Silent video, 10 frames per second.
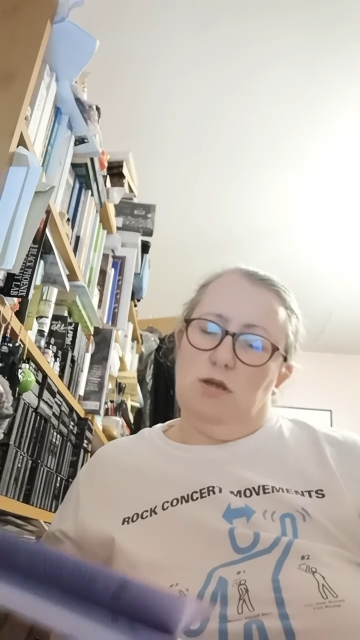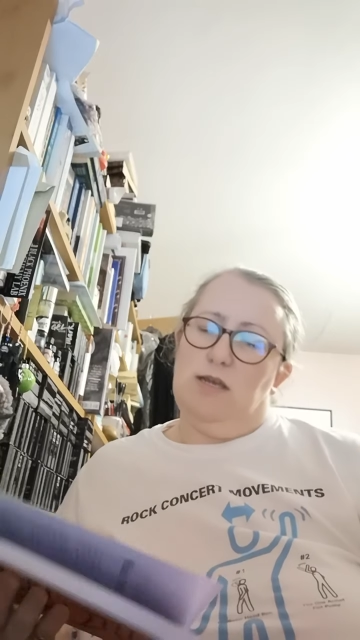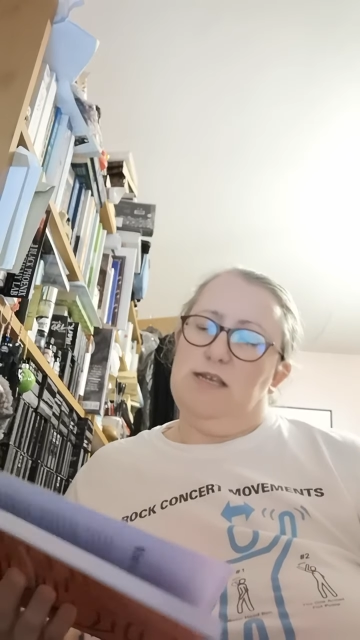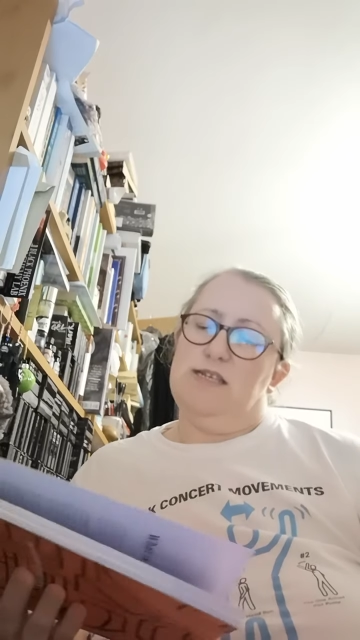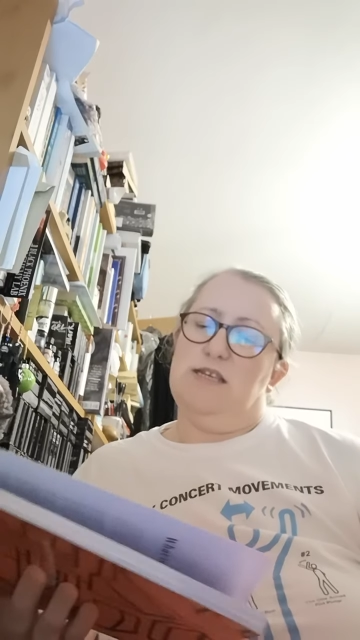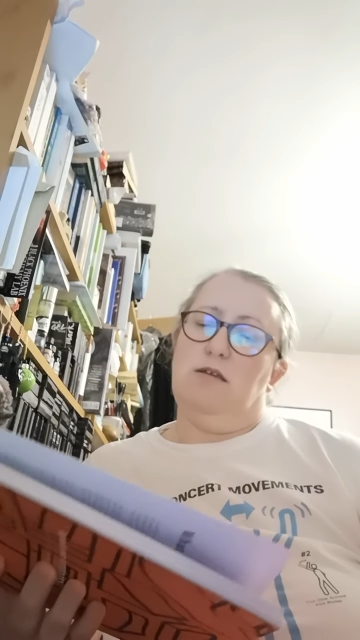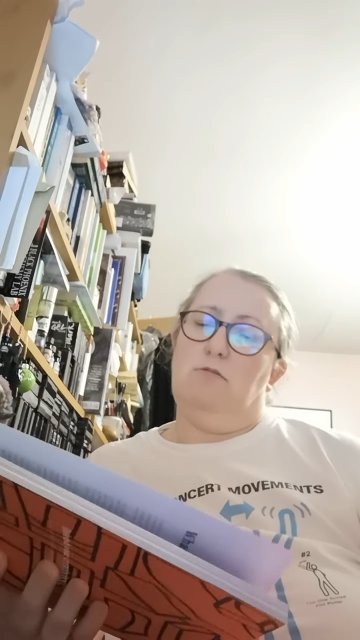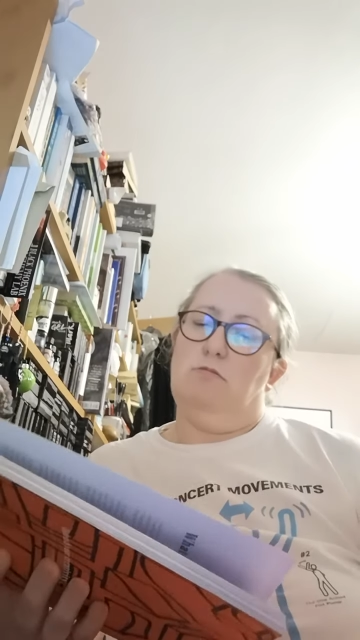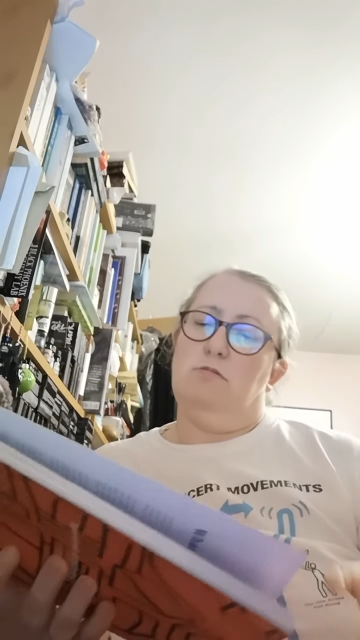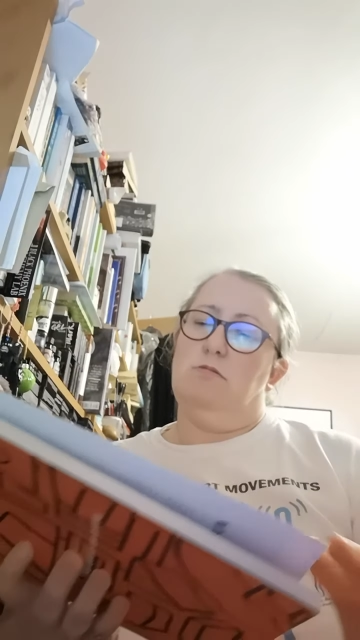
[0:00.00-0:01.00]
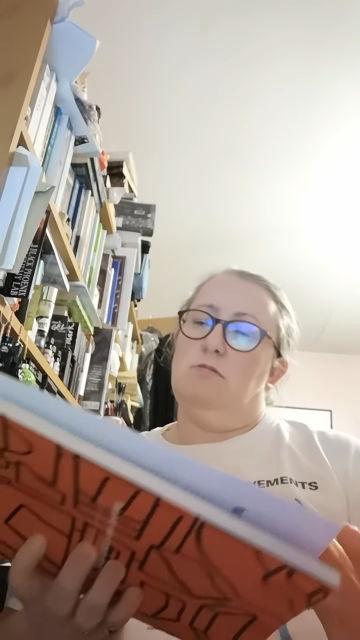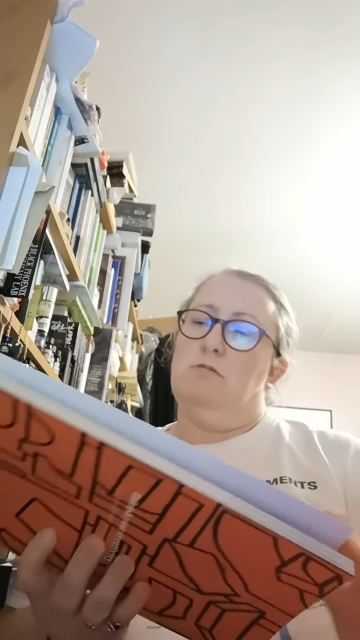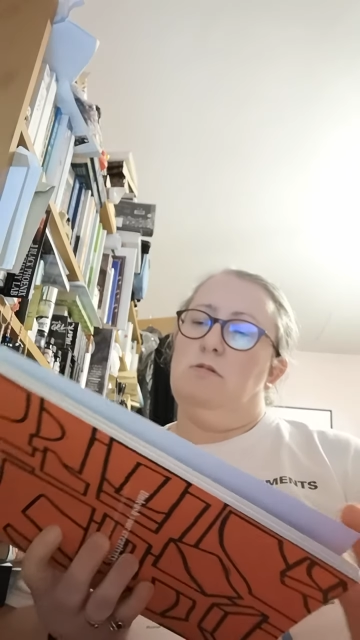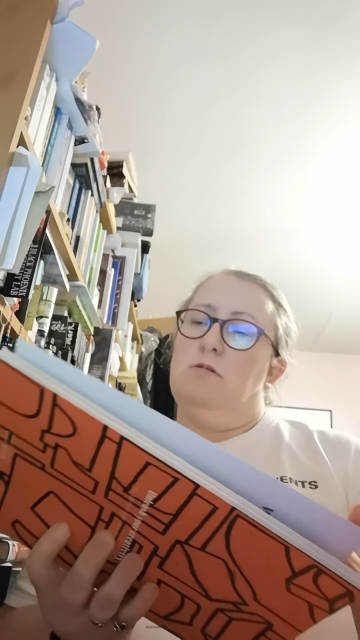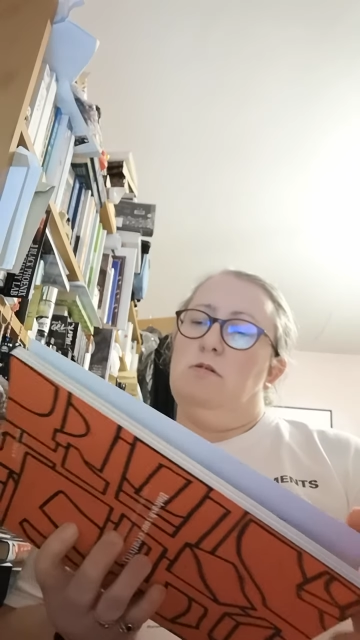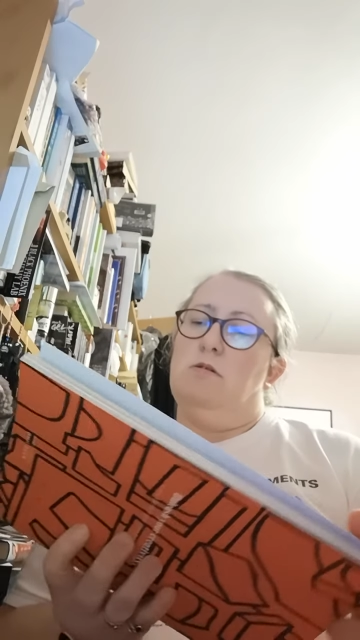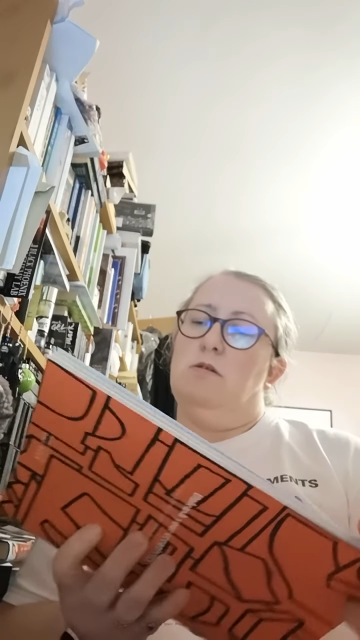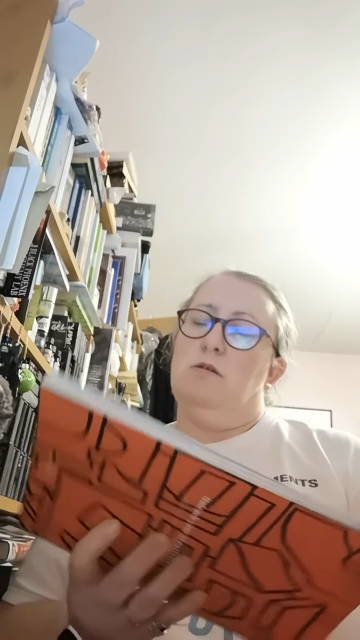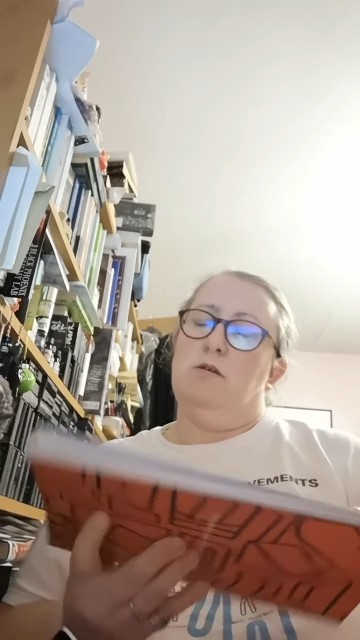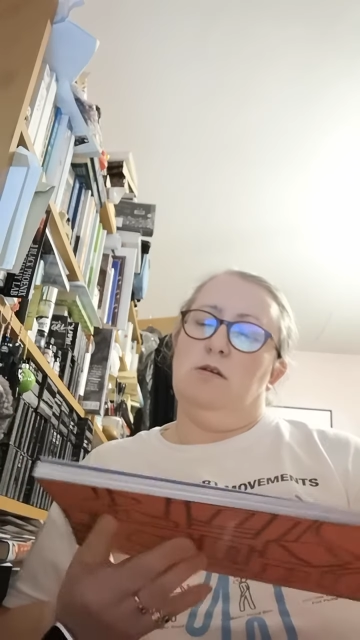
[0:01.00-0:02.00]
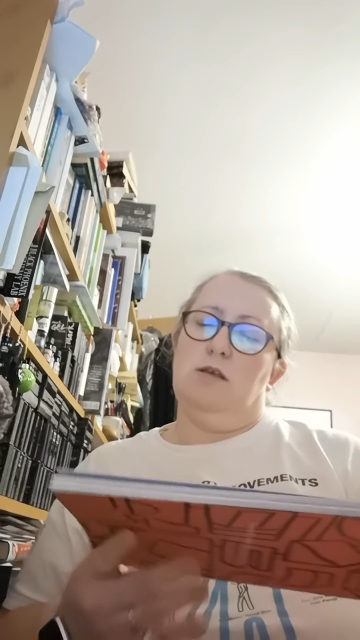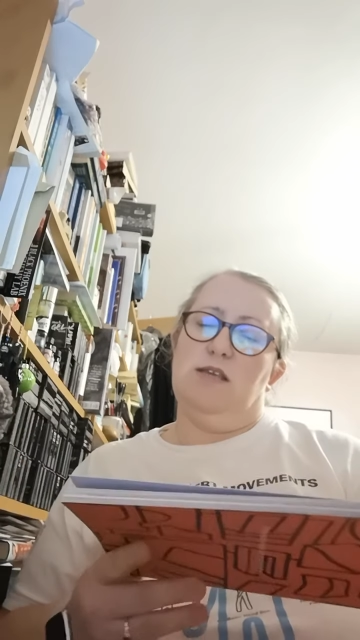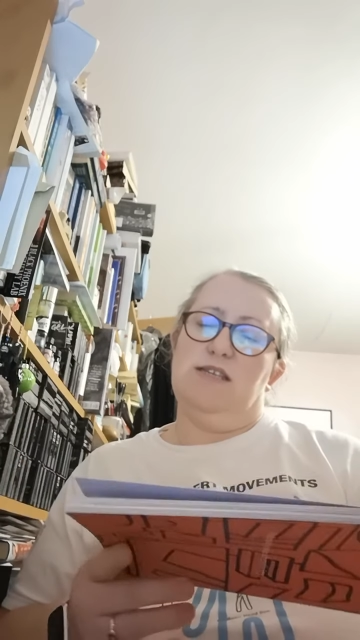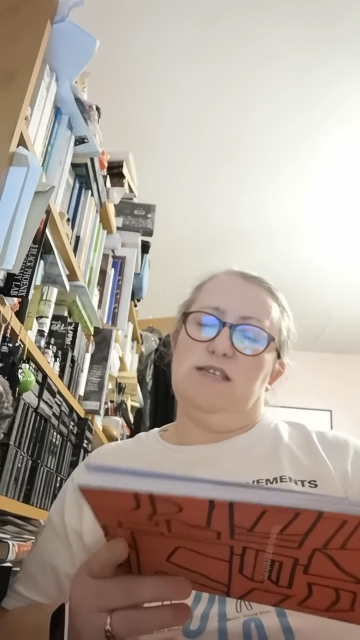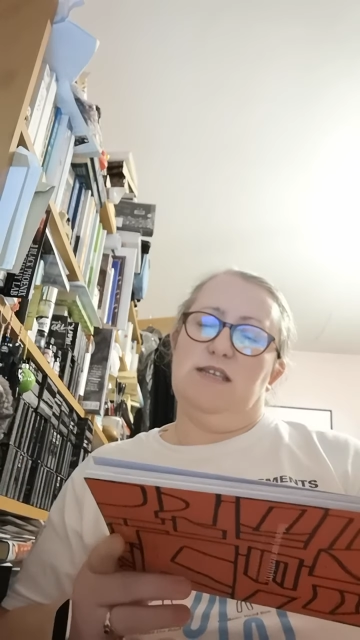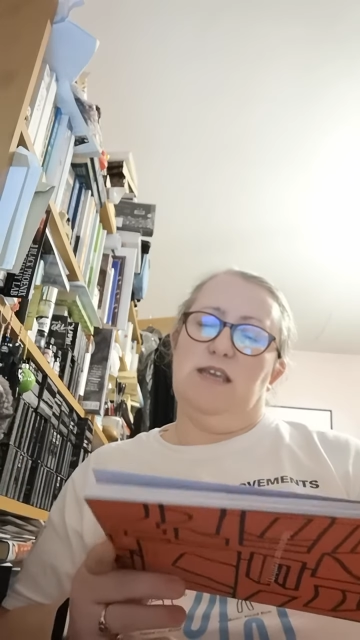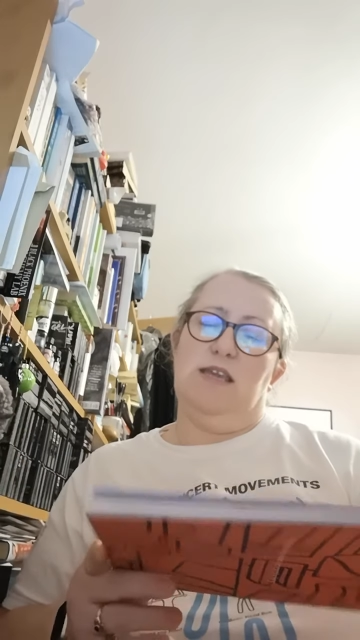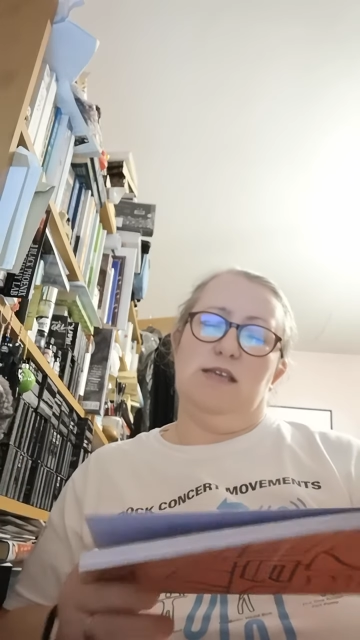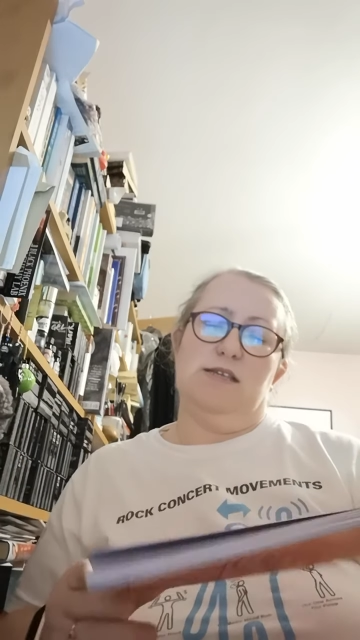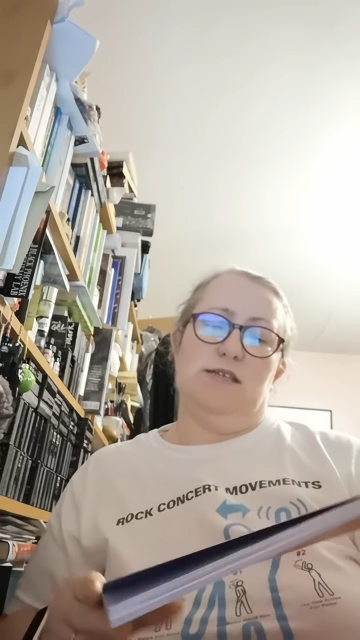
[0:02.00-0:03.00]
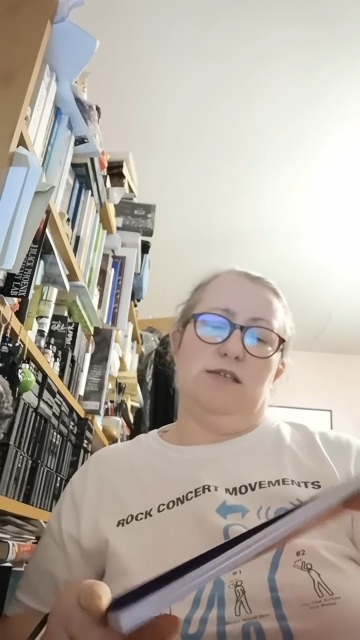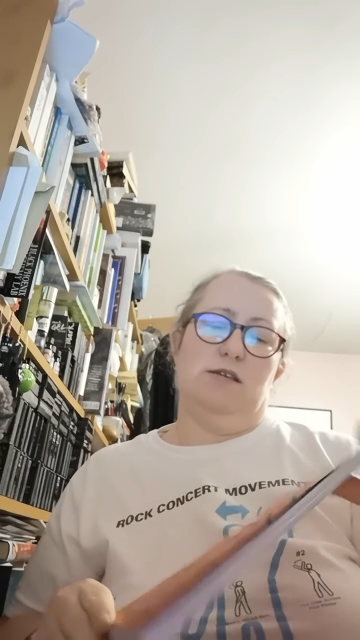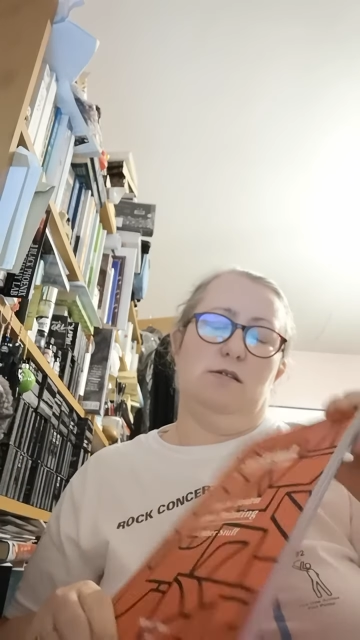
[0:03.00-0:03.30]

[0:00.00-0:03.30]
Right, so this is